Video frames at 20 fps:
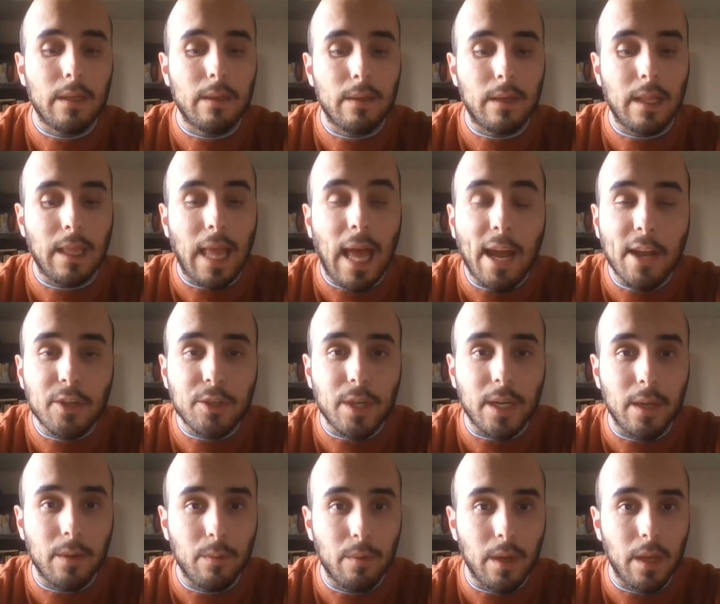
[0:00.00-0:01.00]

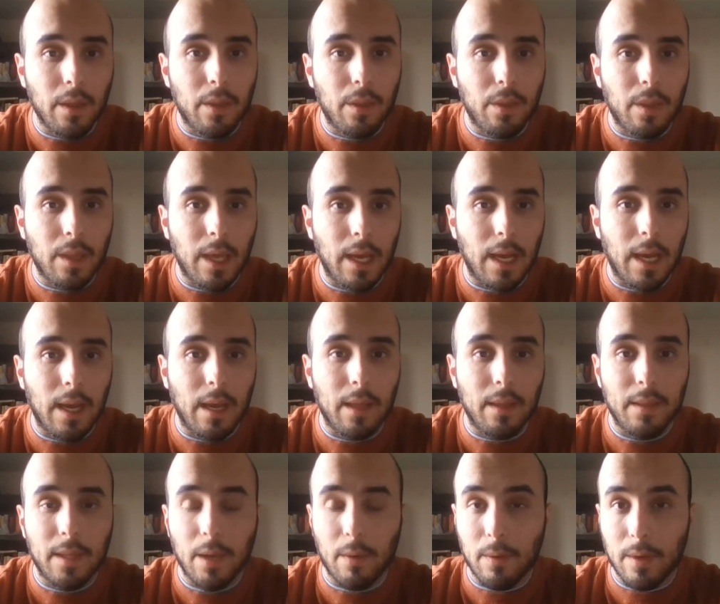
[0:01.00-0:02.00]
clashing with
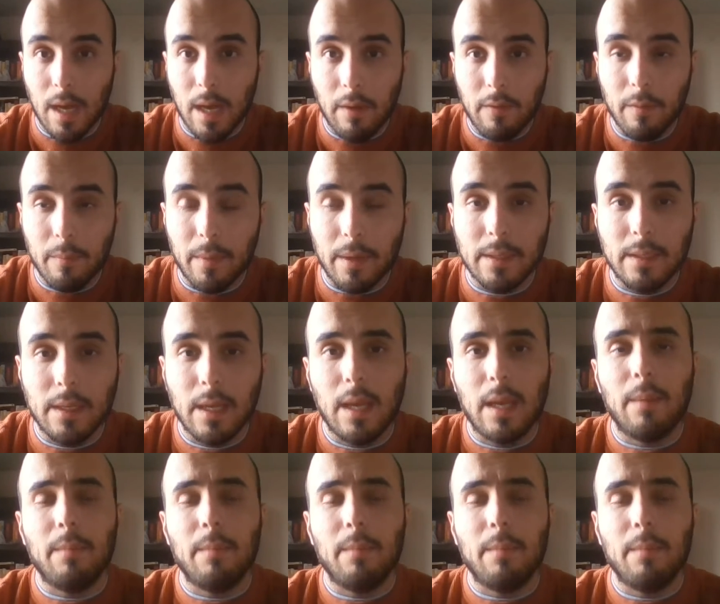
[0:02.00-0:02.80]
their government